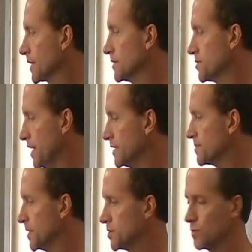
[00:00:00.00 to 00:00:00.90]

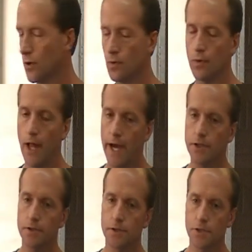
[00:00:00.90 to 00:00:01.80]
Transmission work will
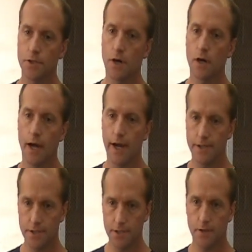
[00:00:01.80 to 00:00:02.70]
actually start. I
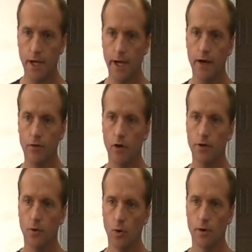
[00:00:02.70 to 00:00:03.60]
still have
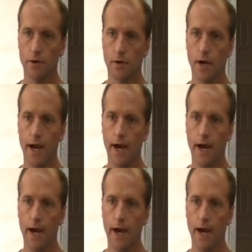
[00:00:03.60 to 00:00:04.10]
on order